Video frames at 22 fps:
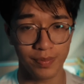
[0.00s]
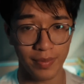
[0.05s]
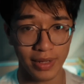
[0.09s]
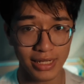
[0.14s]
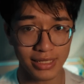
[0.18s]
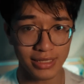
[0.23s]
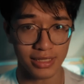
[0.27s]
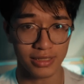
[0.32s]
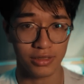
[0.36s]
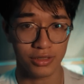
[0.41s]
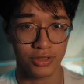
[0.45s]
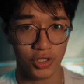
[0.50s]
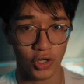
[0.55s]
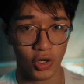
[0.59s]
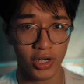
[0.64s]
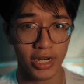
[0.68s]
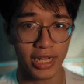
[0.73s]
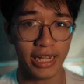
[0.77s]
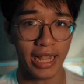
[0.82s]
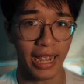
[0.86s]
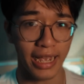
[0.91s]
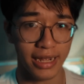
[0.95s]
makes
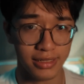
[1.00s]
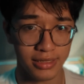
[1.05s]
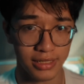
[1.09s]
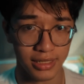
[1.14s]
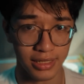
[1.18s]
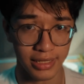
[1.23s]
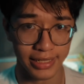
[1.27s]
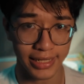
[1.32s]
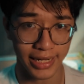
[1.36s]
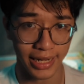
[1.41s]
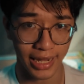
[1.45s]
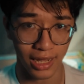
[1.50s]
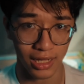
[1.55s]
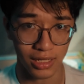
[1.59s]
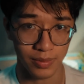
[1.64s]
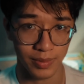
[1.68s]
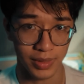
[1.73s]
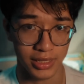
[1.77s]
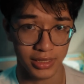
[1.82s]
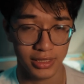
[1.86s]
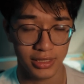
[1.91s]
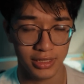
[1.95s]
inserting and deleting
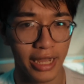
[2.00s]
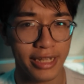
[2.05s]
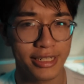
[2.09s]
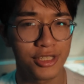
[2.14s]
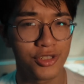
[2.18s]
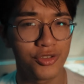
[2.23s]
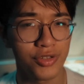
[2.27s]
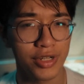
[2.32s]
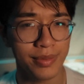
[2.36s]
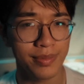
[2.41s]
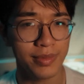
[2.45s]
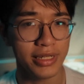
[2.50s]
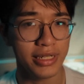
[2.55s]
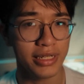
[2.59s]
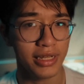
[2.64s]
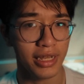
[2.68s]
elements extremely